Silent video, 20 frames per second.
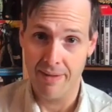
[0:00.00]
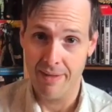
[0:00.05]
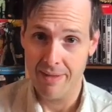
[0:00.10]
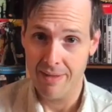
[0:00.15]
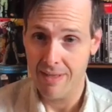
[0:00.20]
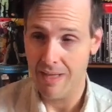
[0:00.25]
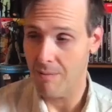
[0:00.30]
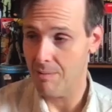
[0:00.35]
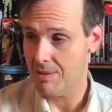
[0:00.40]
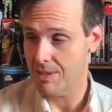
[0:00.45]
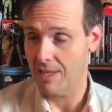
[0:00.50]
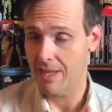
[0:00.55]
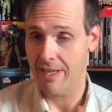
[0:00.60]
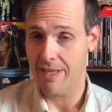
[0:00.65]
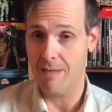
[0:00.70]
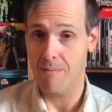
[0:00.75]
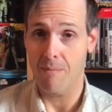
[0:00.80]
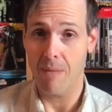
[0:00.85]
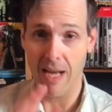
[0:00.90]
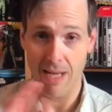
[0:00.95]
That was like
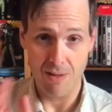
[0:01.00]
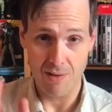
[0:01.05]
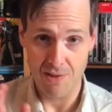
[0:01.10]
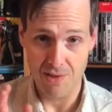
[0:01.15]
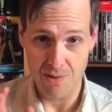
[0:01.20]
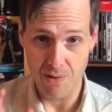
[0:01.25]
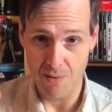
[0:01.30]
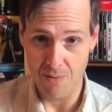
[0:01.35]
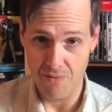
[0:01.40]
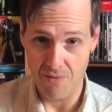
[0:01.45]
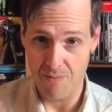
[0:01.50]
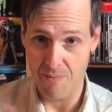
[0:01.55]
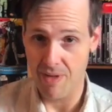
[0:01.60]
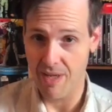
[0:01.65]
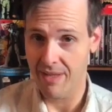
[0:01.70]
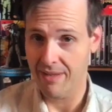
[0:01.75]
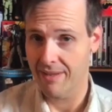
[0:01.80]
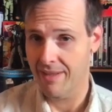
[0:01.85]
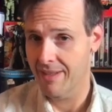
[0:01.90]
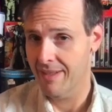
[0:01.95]
a milestone for
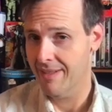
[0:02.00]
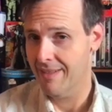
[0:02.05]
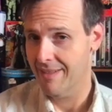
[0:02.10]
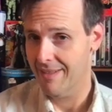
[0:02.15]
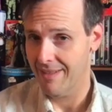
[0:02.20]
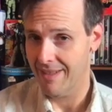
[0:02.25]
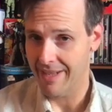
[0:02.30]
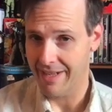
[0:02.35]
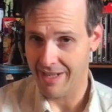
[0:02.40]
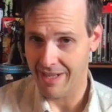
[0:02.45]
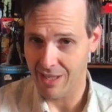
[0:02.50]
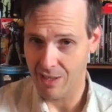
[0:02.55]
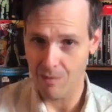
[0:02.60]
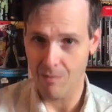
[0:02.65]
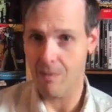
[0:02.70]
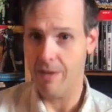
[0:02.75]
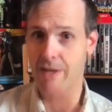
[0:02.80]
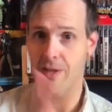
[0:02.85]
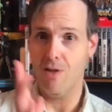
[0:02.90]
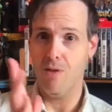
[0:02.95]
me. Like a
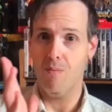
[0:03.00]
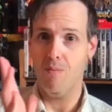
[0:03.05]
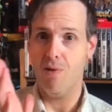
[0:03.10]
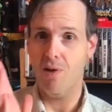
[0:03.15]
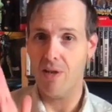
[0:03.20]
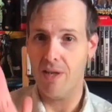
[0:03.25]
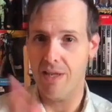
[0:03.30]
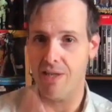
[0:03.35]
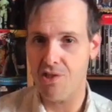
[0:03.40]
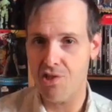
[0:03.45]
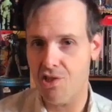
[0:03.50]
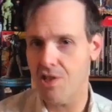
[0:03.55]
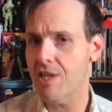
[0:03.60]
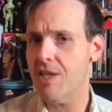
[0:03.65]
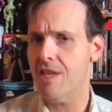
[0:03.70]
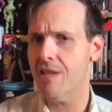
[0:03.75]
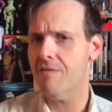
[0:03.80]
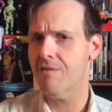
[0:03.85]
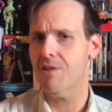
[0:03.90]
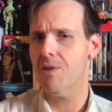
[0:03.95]
Grail book
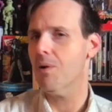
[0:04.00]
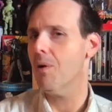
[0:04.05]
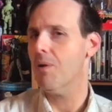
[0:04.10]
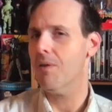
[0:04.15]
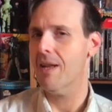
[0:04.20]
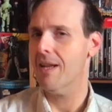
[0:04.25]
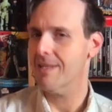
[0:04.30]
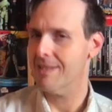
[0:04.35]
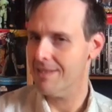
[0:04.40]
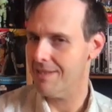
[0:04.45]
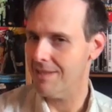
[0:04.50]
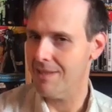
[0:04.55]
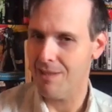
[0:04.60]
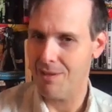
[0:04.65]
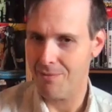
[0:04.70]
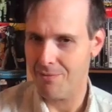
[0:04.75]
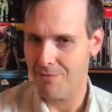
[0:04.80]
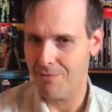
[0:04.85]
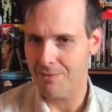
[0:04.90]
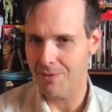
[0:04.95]
achieved and all that
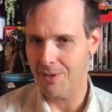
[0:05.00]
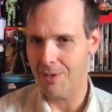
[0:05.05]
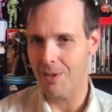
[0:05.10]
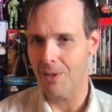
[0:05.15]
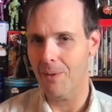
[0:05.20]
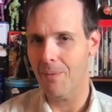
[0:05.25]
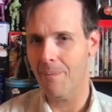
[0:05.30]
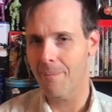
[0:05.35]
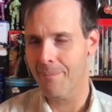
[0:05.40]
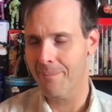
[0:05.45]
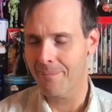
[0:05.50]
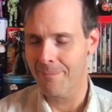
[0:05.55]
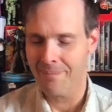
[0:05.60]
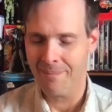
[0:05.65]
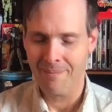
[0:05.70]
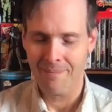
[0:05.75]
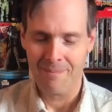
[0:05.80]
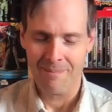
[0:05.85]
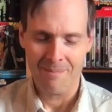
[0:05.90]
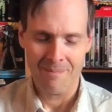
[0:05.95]
stuff, you know?
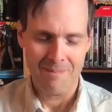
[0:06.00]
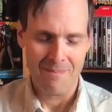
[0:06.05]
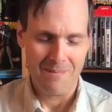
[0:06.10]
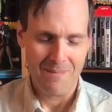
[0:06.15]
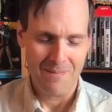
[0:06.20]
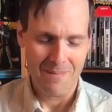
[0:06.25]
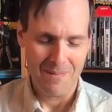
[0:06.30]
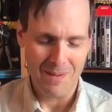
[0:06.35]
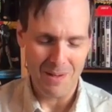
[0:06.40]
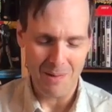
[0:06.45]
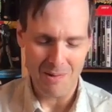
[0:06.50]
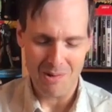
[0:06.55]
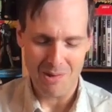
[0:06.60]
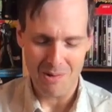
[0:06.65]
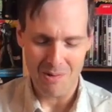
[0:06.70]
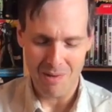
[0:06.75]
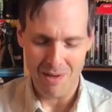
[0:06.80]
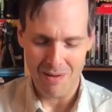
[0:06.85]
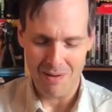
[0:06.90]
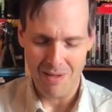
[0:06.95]
Those
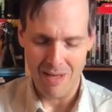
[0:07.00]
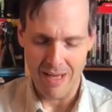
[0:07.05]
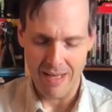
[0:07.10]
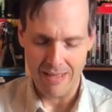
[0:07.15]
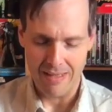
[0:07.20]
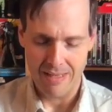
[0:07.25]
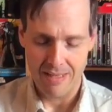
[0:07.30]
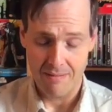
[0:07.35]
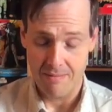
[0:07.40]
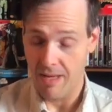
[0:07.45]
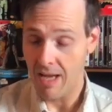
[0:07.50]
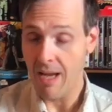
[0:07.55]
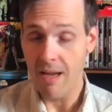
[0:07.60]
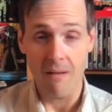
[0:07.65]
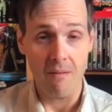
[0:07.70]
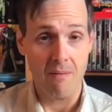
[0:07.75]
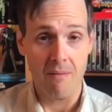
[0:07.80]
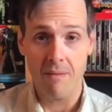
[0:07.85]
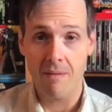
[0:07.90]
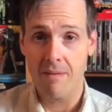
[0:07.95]
sort of things. Yeah,
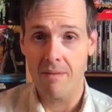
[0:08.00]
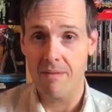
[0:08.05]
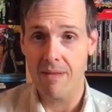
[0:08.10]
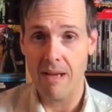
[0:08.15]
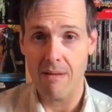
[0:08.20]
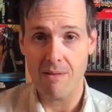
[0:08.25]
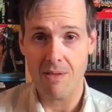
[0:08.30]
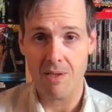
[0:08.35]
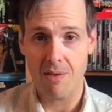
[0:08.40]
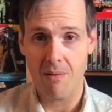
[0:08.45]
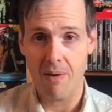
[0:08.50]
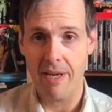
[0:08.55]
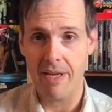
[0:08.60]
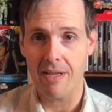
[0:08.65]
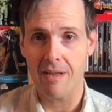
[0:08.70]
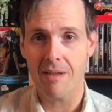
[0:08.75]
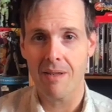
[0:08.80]
that was great.